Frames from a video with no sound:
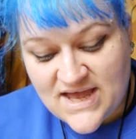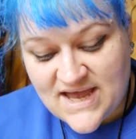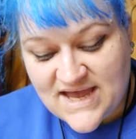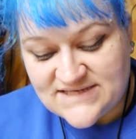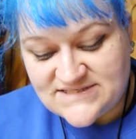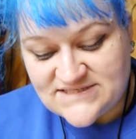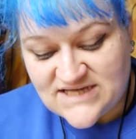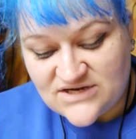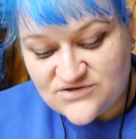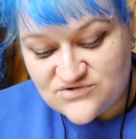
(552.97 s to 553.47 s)

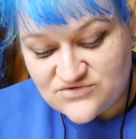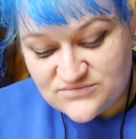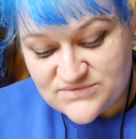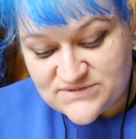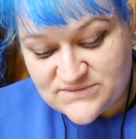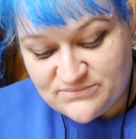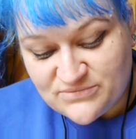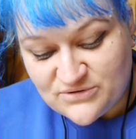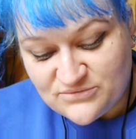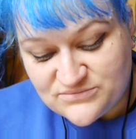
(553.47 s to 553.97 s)
Her dad
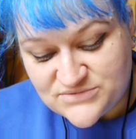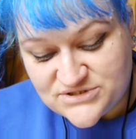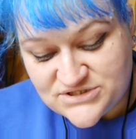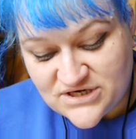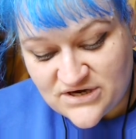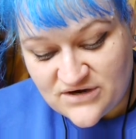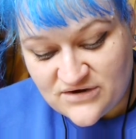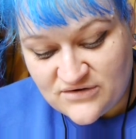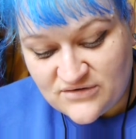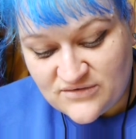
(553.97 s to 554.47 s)
drops a
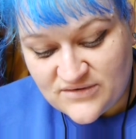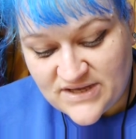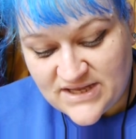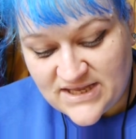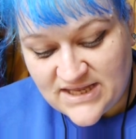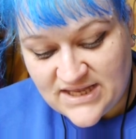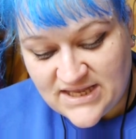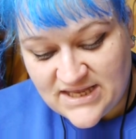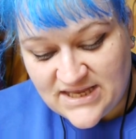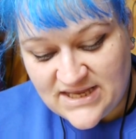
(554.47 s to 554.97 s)
bombshell.
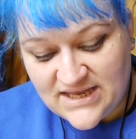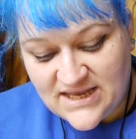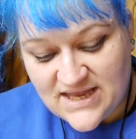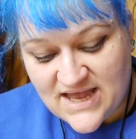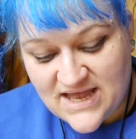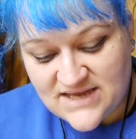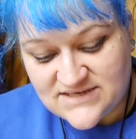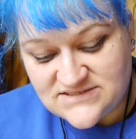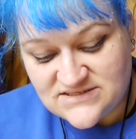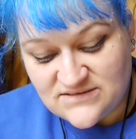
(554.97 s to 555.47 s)
He
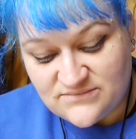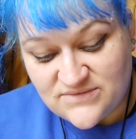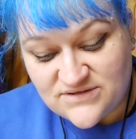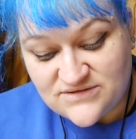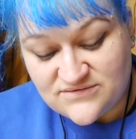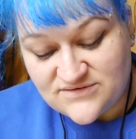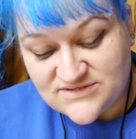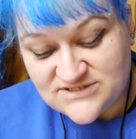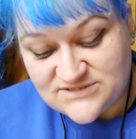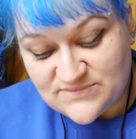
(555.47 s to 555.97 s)
and her
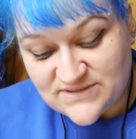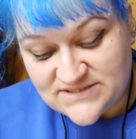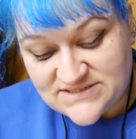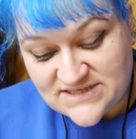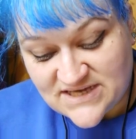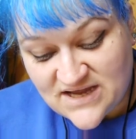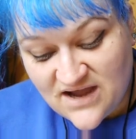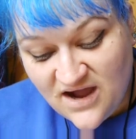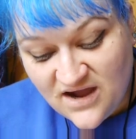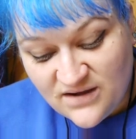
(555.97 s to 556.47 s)
mother are
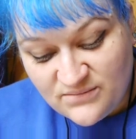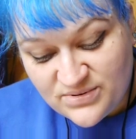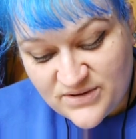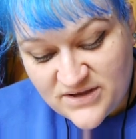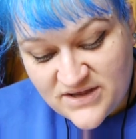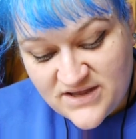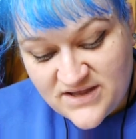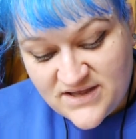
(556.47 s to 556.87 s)
splitting up.